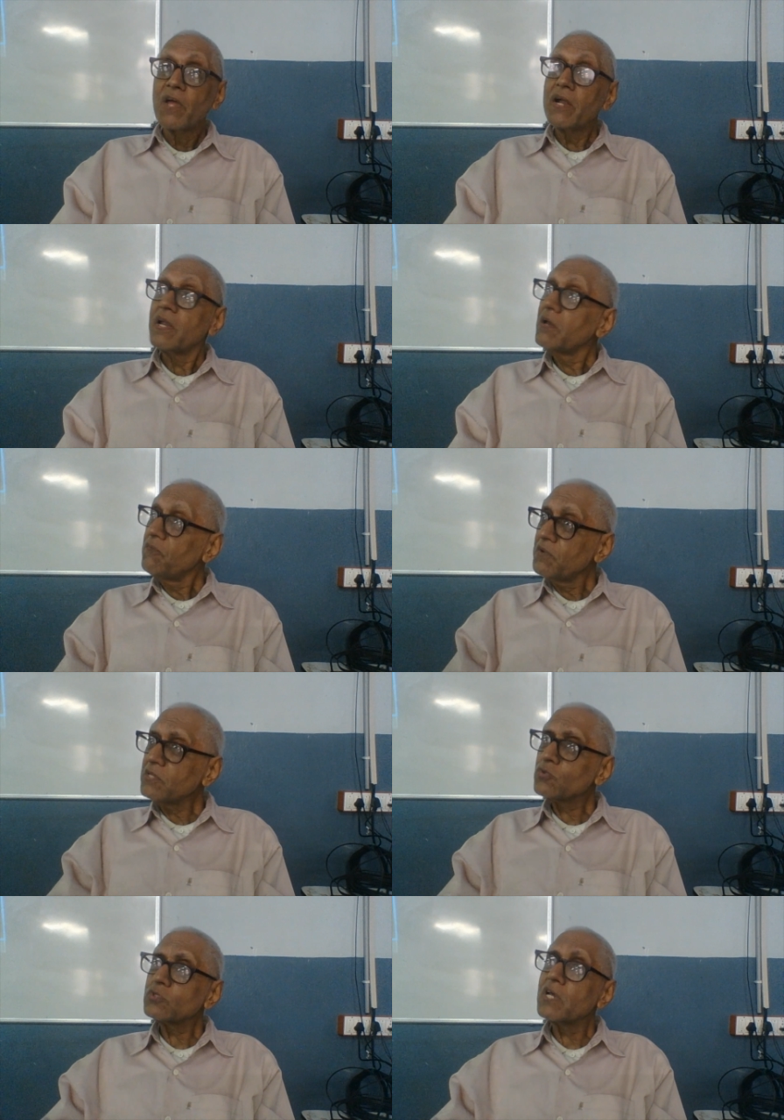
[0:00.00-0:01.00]
And every
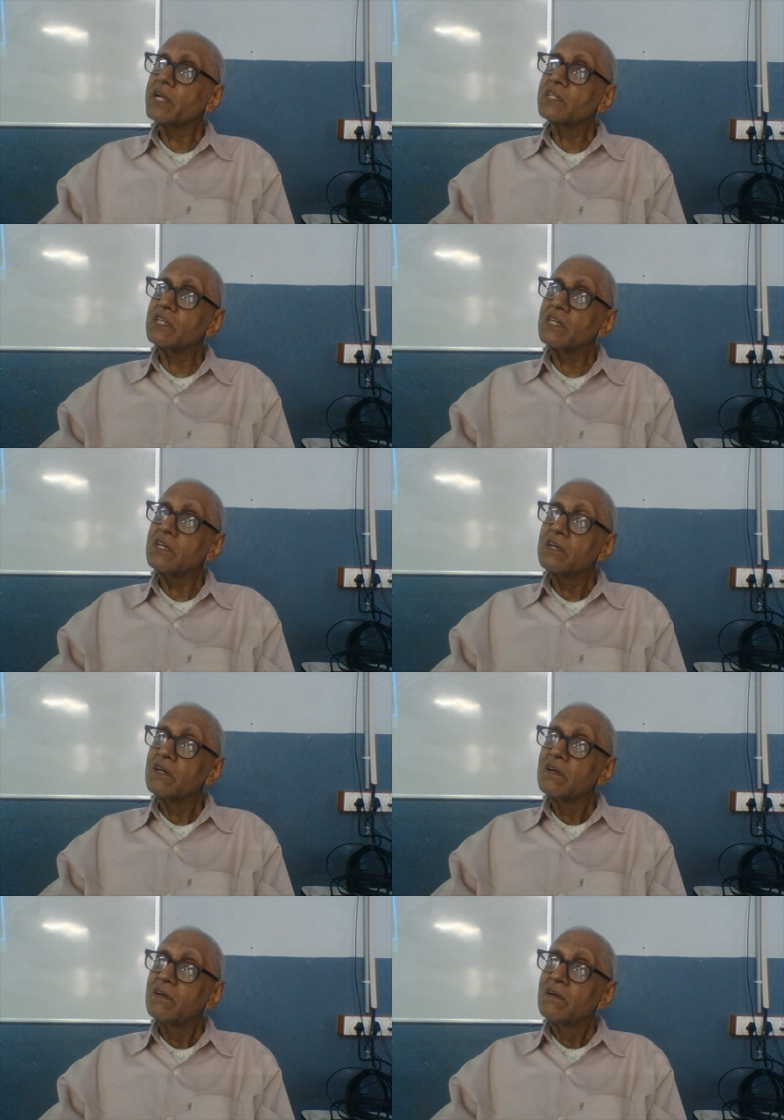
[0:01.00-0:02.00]
society
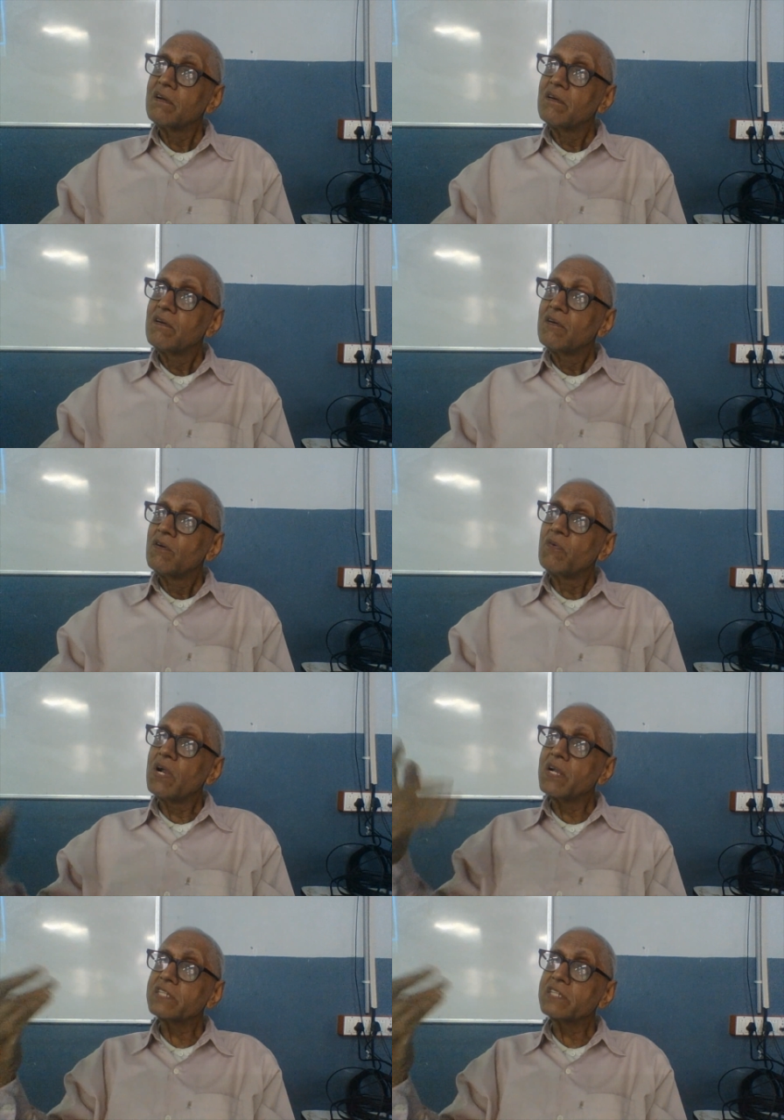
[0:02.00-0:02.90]
will